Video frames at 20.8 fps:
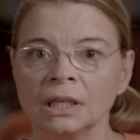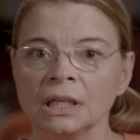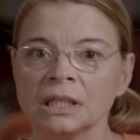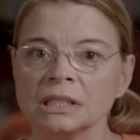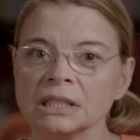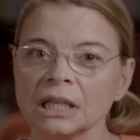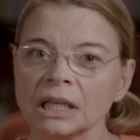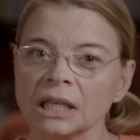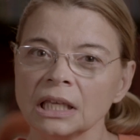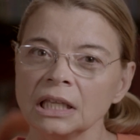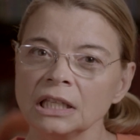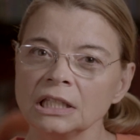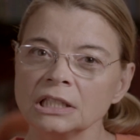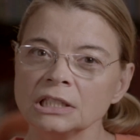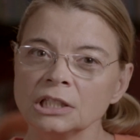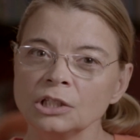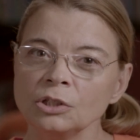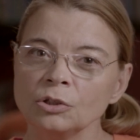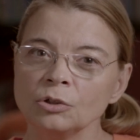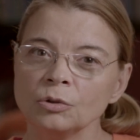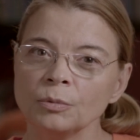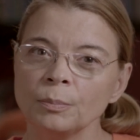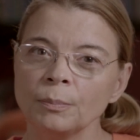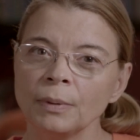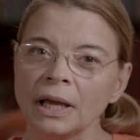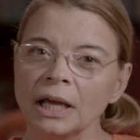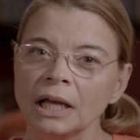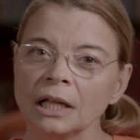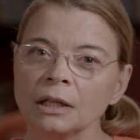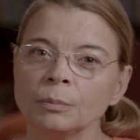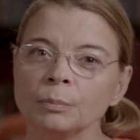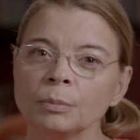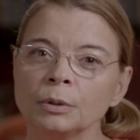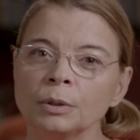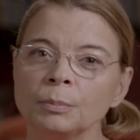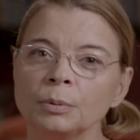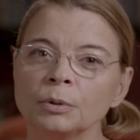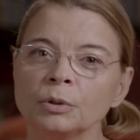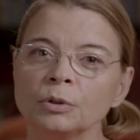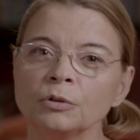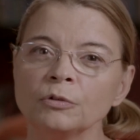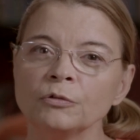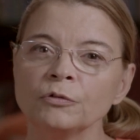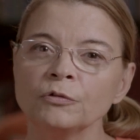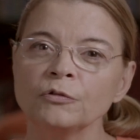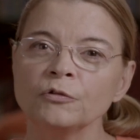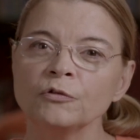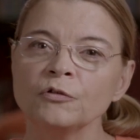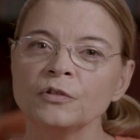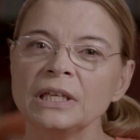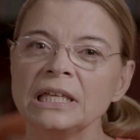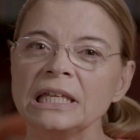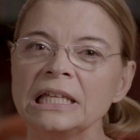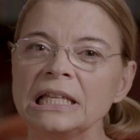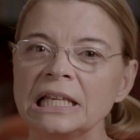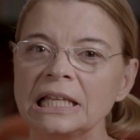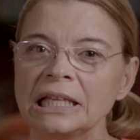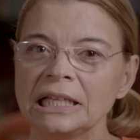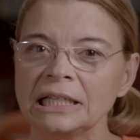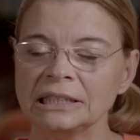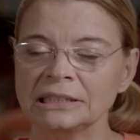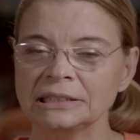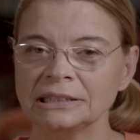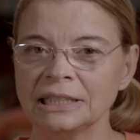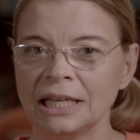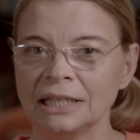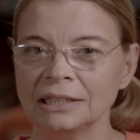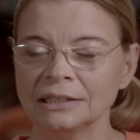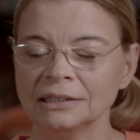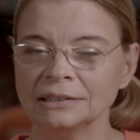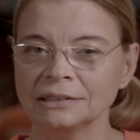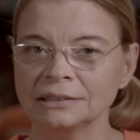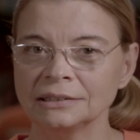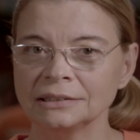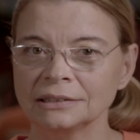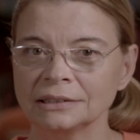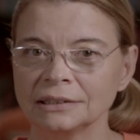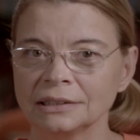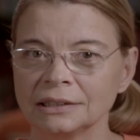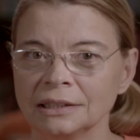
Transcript: It's like into your palpable feeling sense.